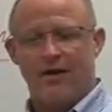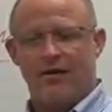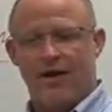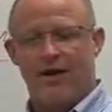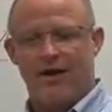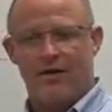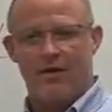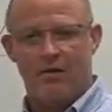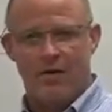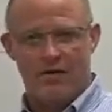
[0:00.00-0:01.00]
that I didn't
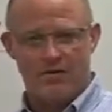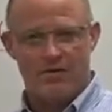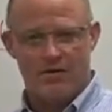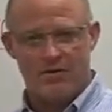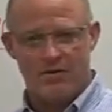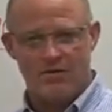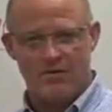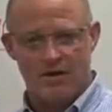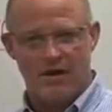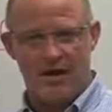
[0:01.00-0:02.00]
know what I was going to do and
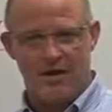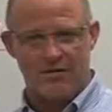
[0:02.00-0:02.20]
say and how I